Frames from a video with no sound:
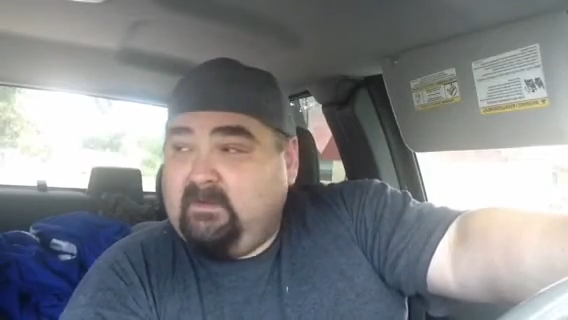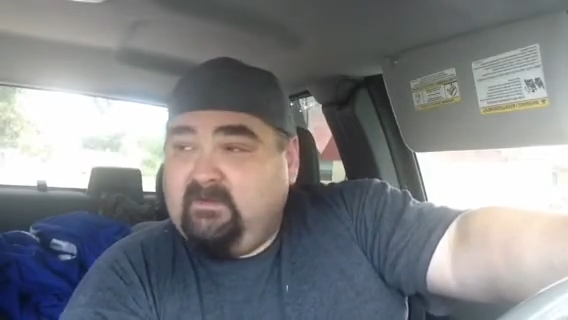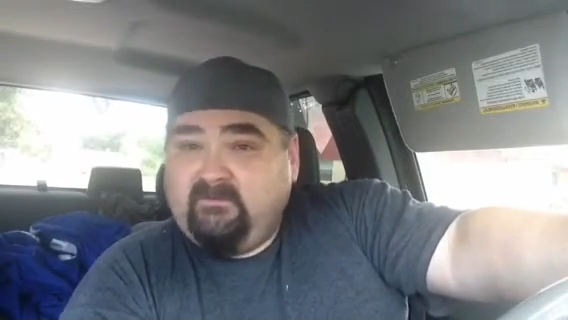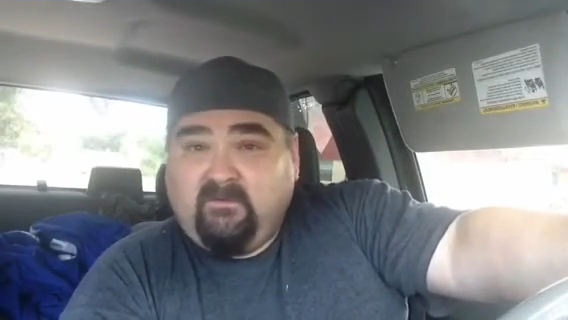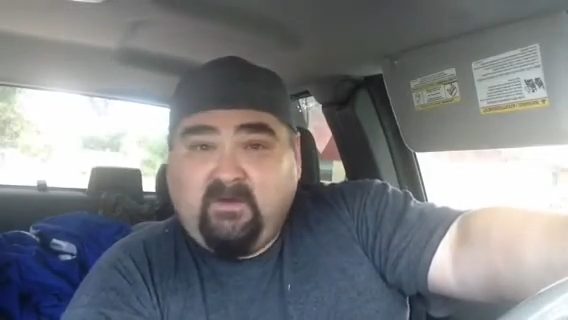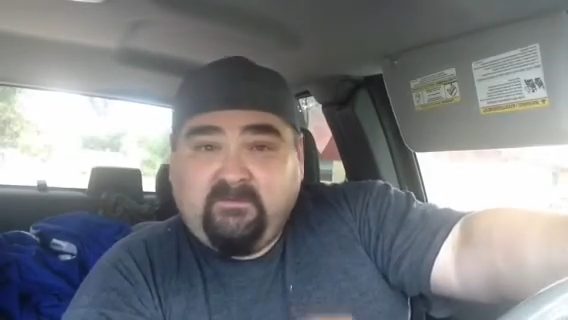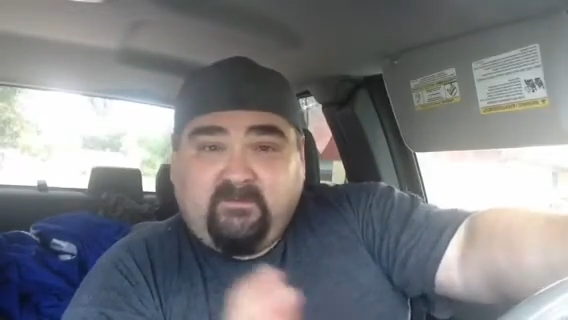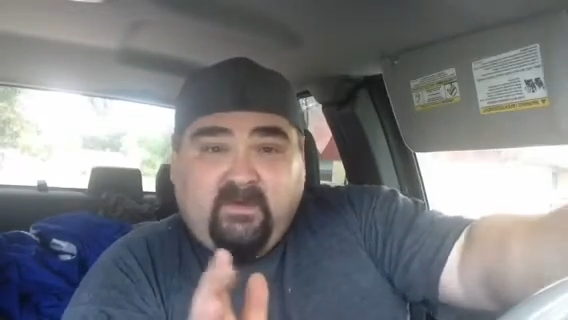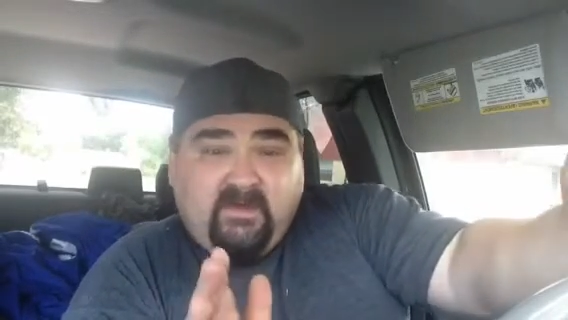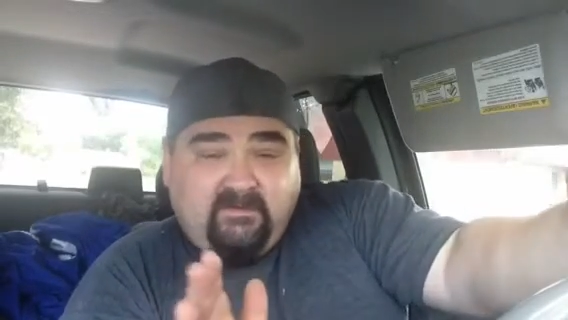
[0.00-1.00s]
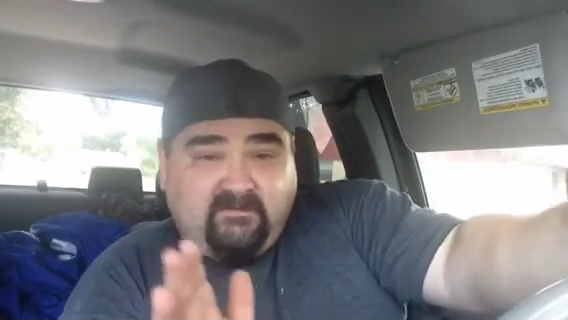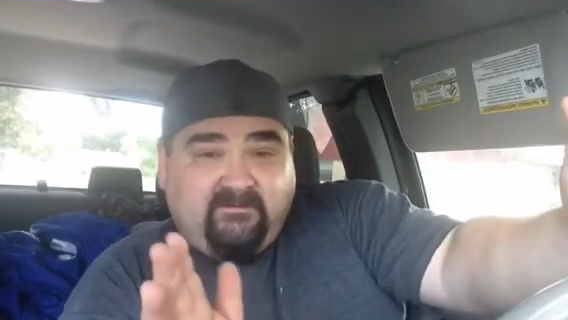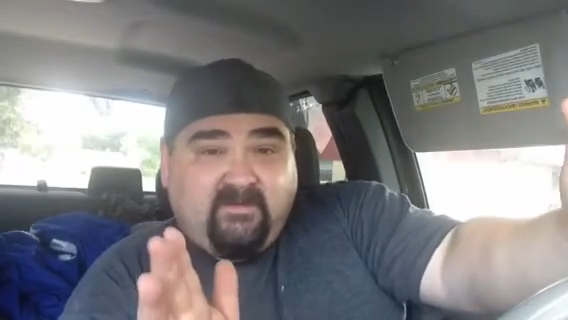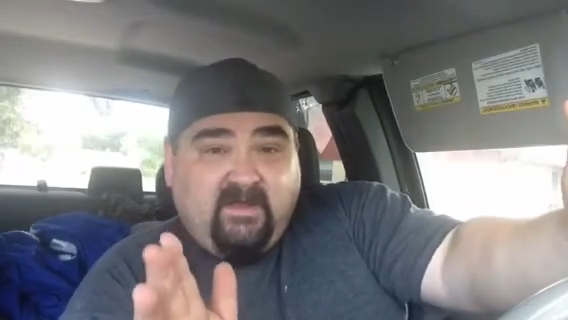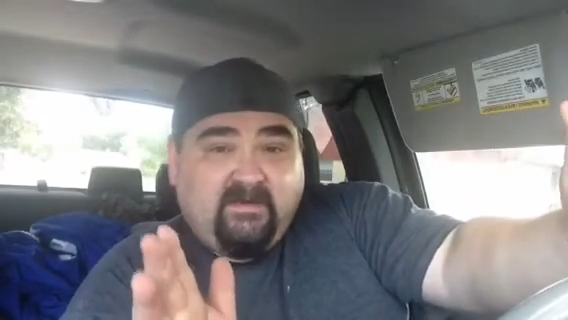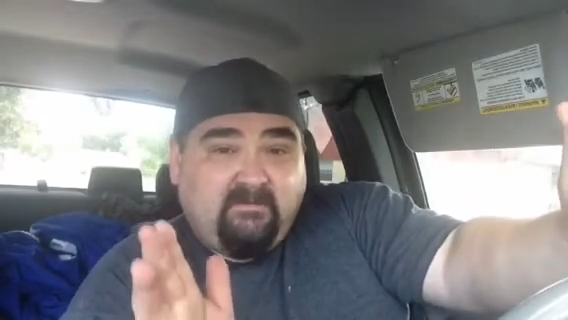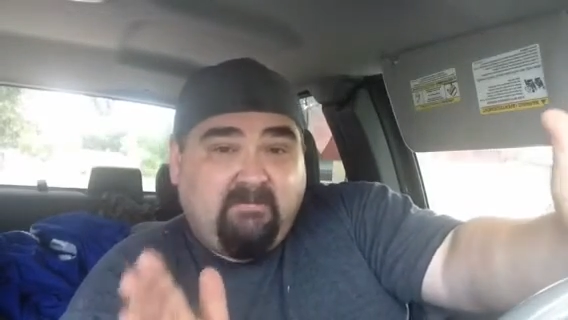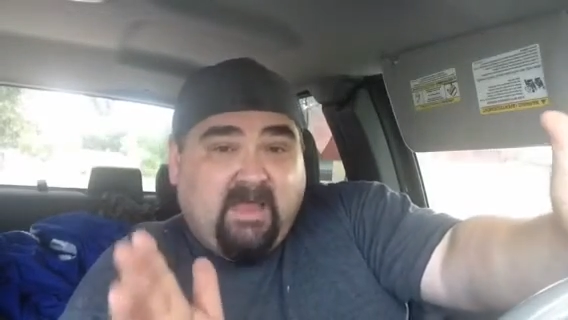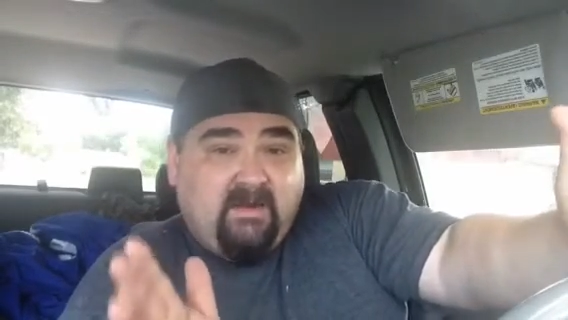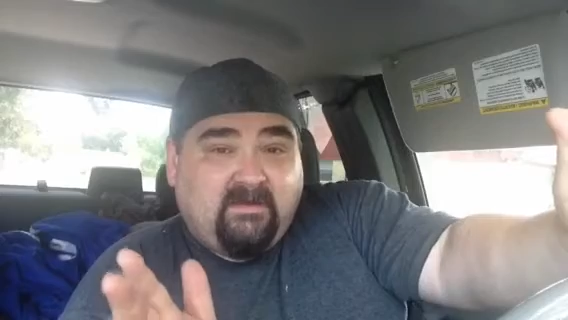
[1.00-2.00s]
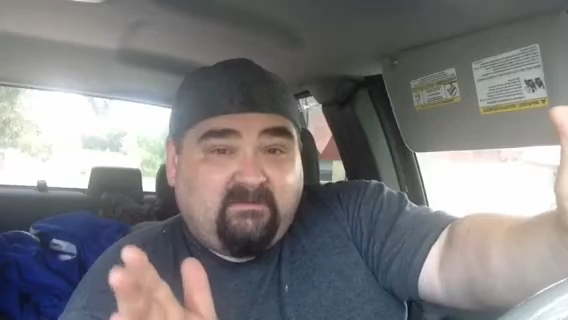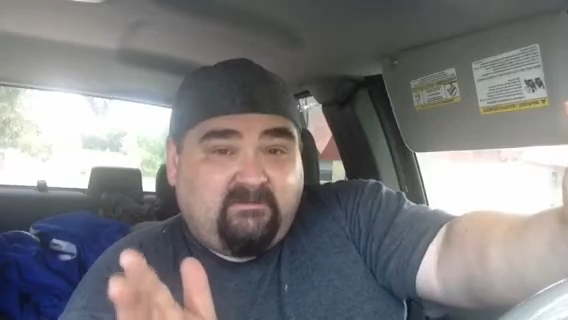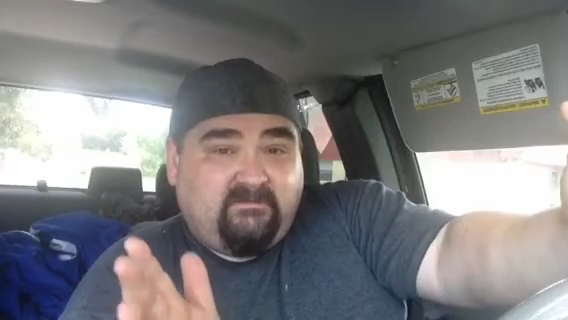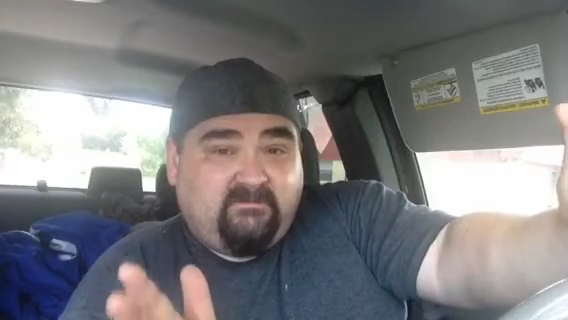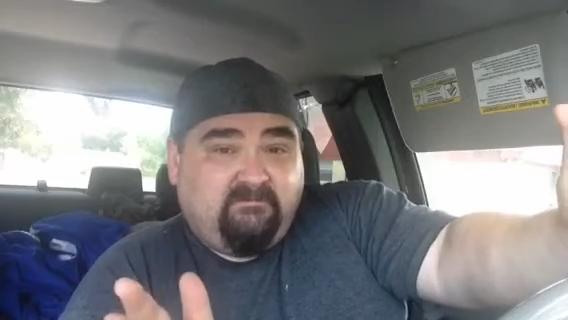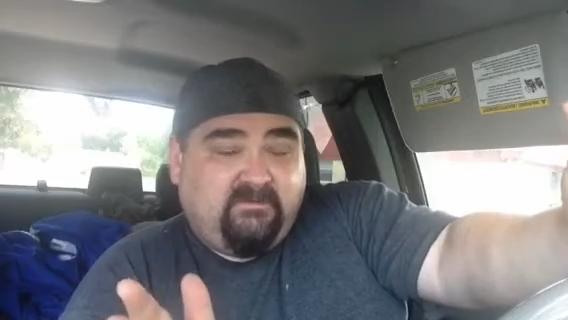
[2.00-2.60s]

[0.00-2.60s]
So I'm trying to find a balance